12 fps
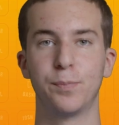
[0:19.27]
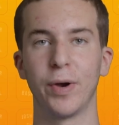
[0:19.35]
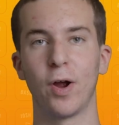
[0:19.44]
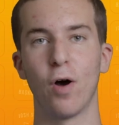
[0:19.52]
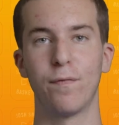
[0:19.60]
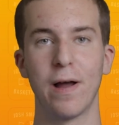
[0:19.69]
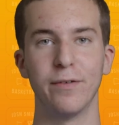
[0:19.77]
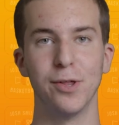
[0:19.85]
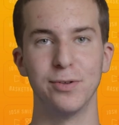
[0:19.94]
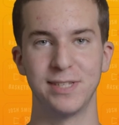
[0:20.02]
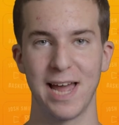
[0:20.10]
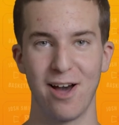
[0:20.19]
break all 5 of
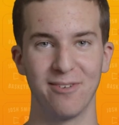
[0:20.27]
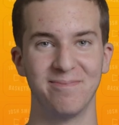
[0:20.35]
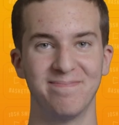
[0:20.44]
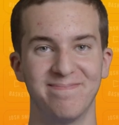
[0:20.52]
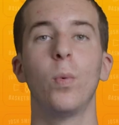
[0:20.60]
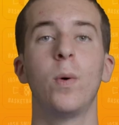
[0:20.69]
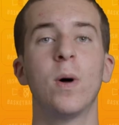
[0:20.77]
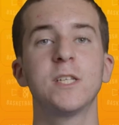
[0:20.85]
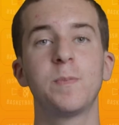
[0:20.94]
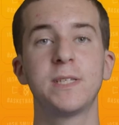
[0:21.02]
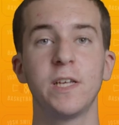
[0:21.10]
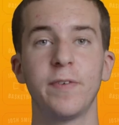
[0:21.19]
those down. We
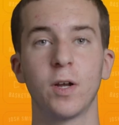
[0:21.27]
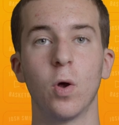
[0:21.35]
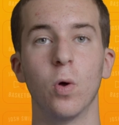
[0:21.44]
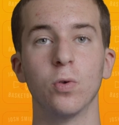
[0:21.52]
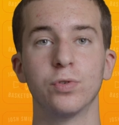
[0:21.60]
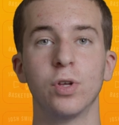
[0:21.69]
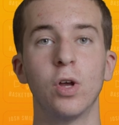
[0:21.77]
want specific goals